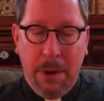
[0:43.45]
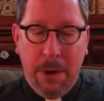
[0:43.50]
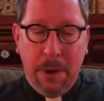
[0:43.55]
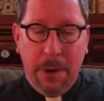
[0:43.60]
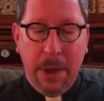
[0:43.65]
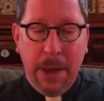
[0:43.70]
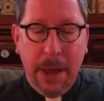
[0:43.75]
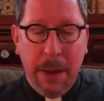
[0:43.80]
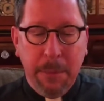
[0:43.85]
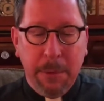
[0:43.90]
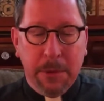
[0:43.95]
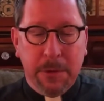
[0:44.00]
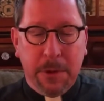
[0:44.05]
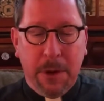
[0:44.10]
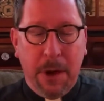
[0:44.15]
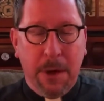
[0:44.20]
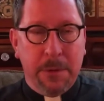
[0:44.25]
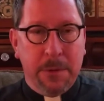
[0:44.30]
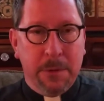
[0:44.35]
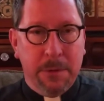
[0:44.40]
are able
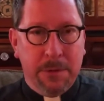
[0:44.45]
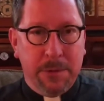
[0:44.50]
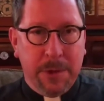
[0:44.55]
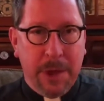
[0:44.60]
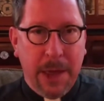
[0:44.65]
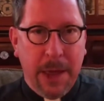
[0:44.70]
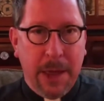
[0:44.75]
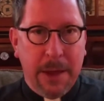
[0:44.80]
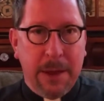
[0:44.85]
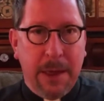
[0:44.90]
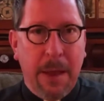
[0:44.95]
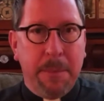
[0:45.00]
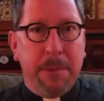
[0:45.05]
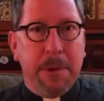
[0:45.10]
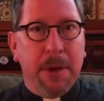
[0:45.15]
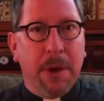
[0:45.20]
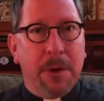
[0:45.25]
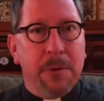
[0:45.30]
to understand and be